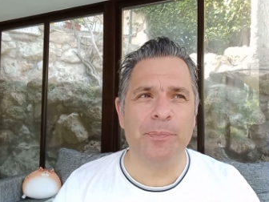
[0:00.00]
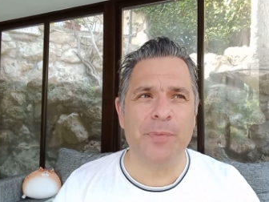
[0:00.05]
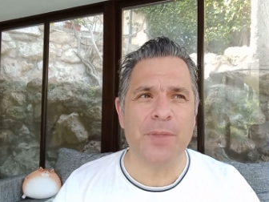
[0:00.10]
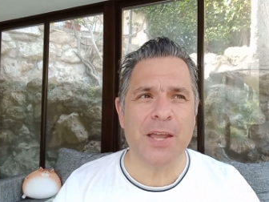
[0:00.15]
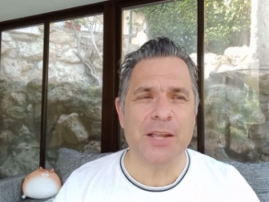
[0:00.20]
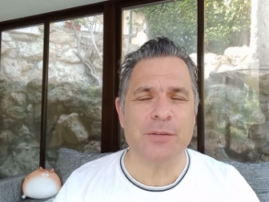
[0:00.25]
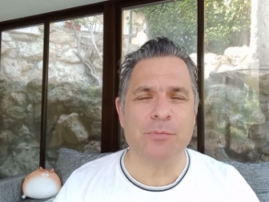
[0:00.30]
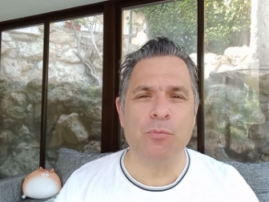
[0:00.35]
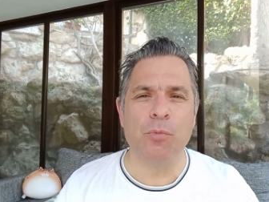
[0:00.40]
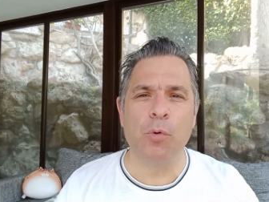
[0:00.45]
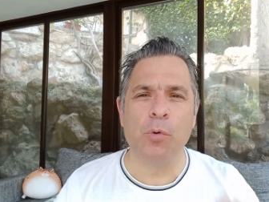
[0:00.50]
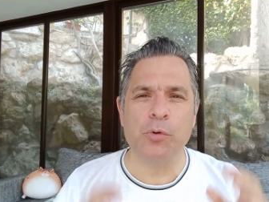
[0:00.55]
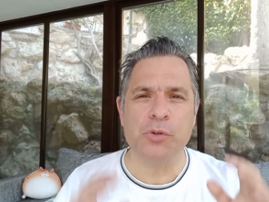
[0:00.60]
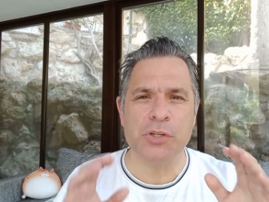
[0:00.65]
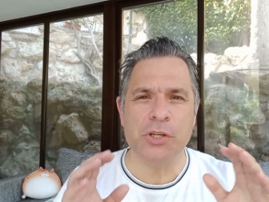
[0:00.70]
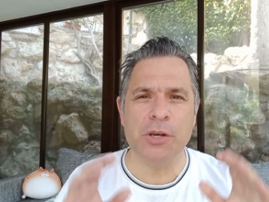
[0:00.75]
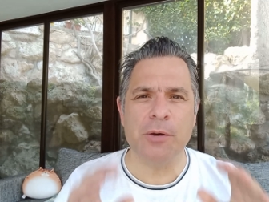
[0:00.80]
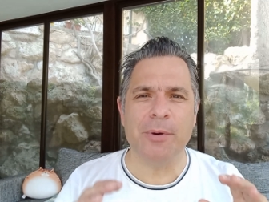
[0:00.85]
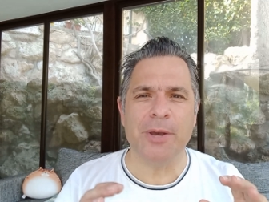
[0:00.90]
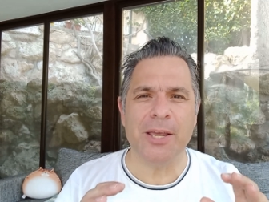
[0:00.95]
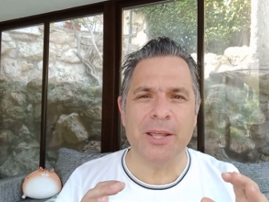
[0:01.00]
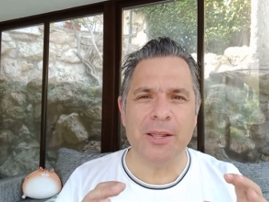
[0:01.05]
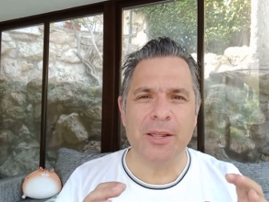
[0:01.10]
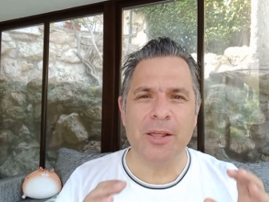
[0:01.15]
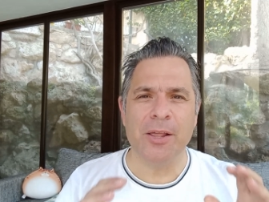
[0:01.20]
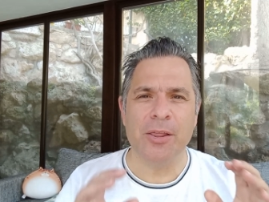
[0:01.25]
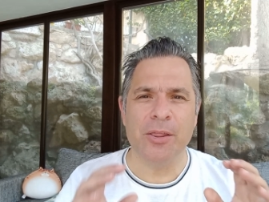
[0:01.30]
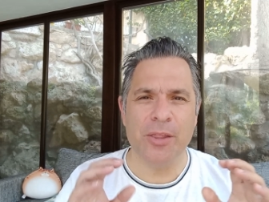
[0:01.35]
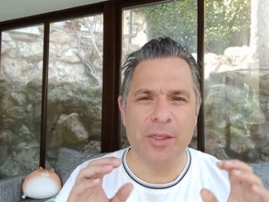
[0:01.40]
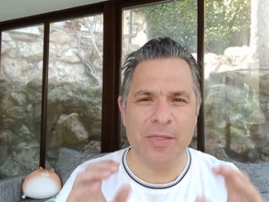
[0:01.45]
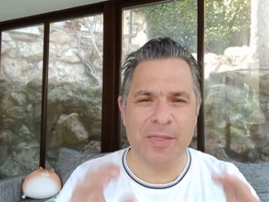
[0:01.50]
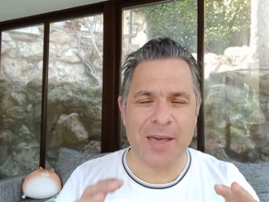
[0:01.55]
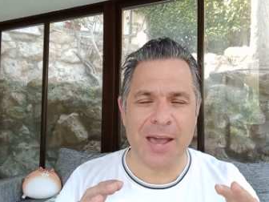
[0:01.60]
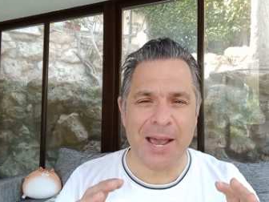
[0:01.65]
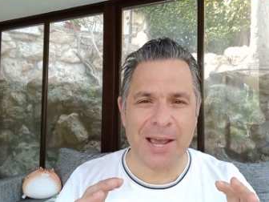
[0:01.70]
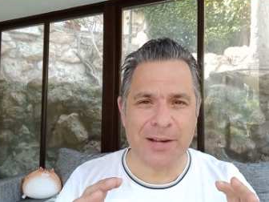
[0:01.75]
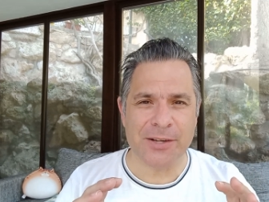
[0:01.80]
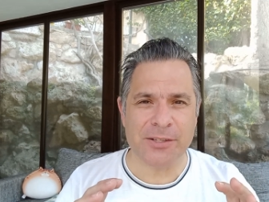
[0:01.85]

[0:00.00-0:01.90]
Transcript: There's more to it than that.